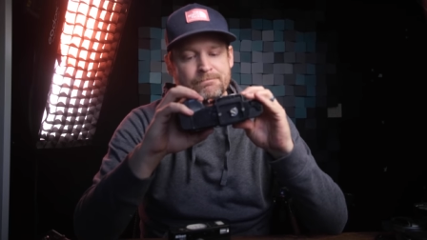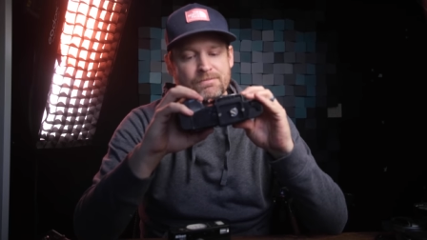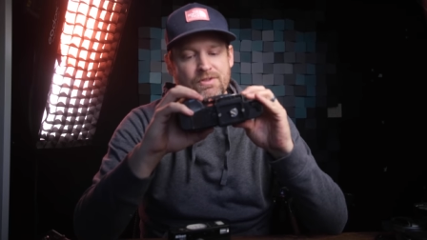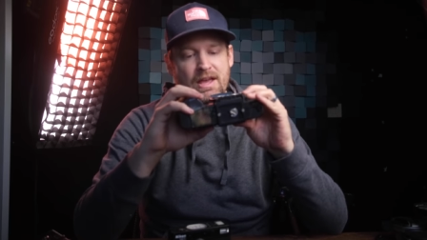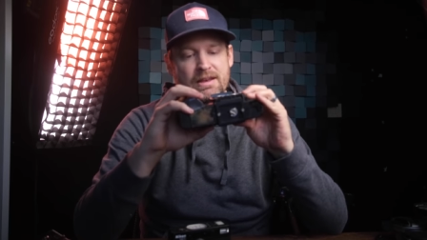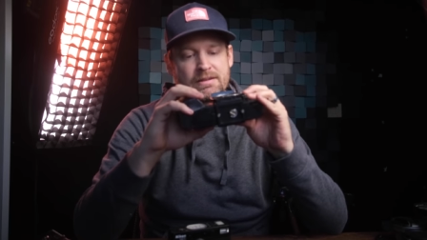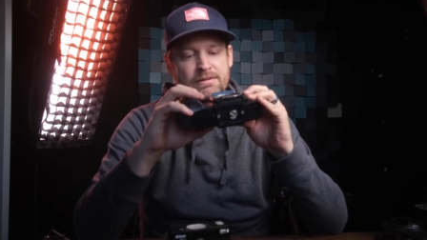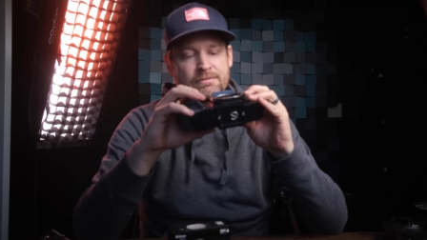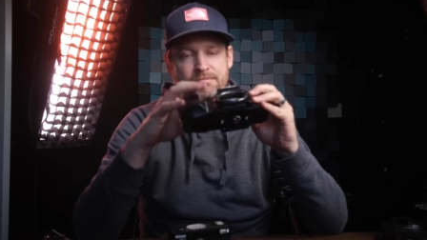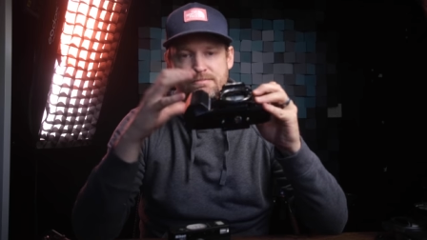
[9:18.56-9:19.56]

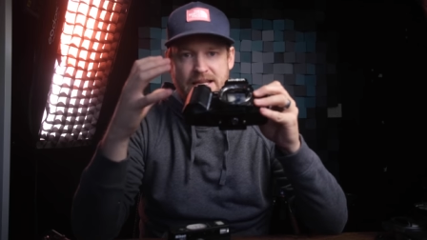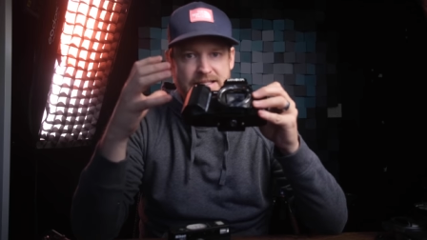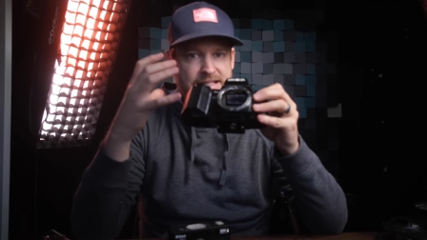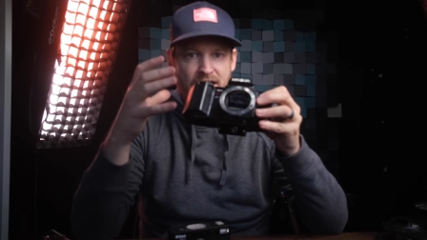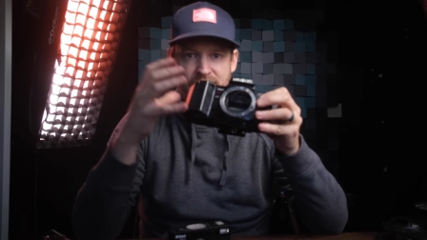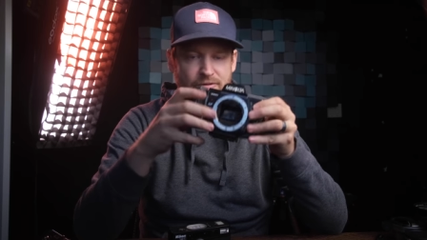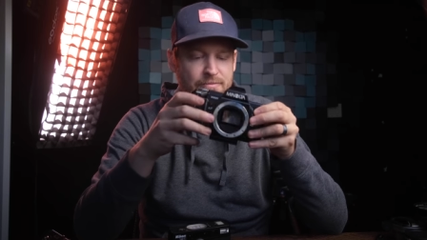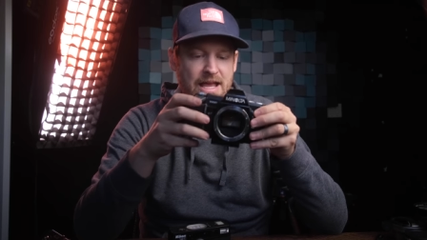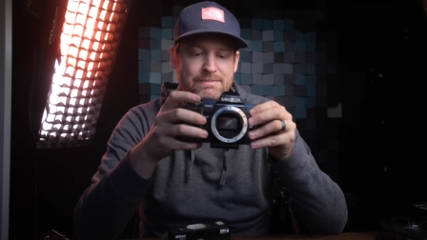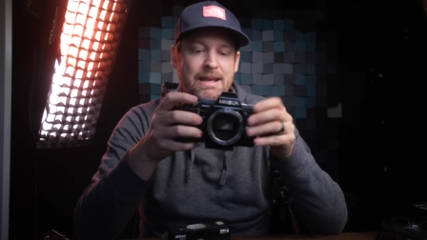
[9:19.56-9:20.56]
that takes care of
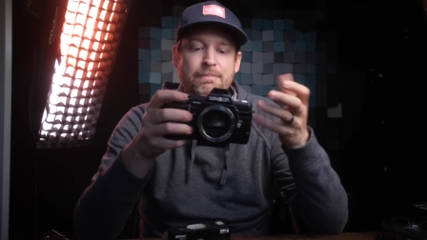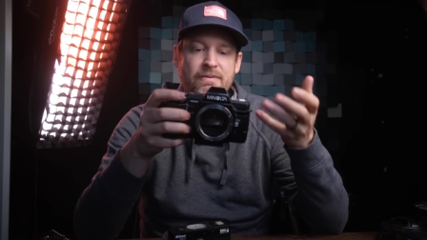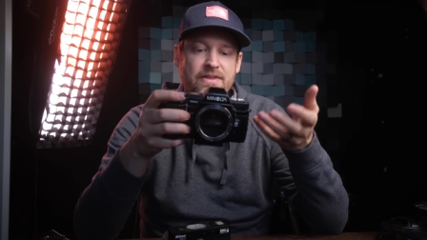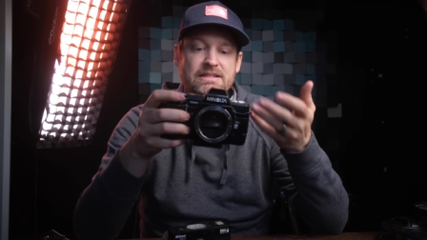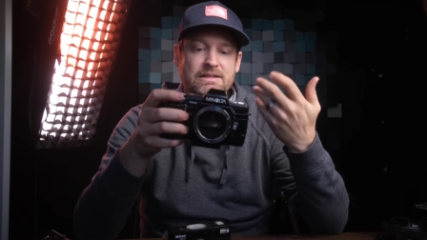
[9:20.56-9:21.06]
them as many things